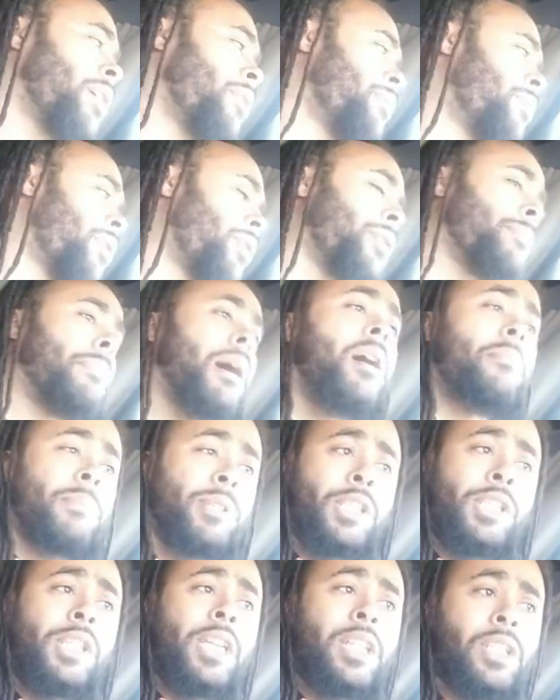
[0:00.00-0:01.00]
you know, you bump
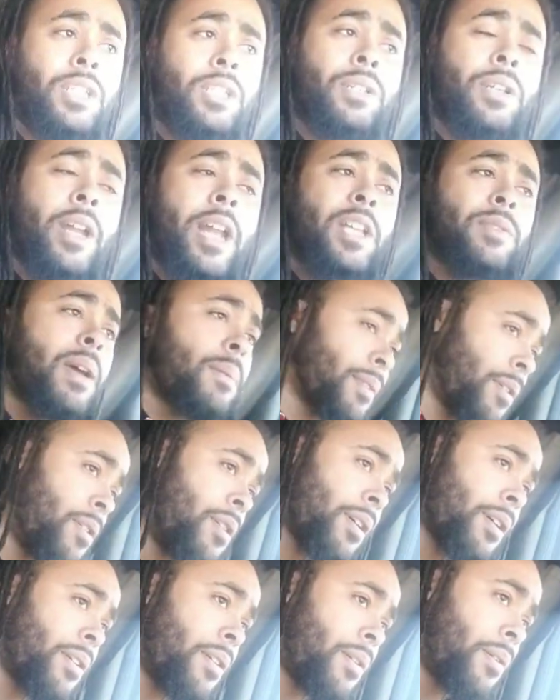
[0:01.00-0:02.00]
my shit, you know, that's why I'm
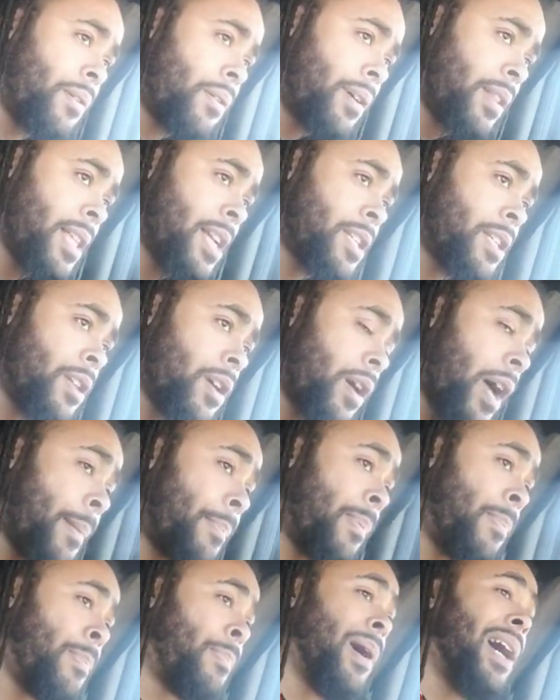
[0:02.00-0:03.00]
honking on horn, let you know,
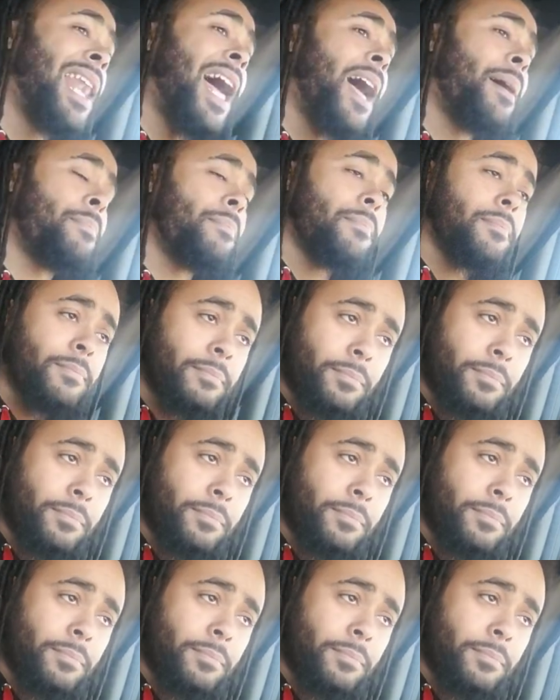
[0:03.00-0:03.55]
hey, pull up!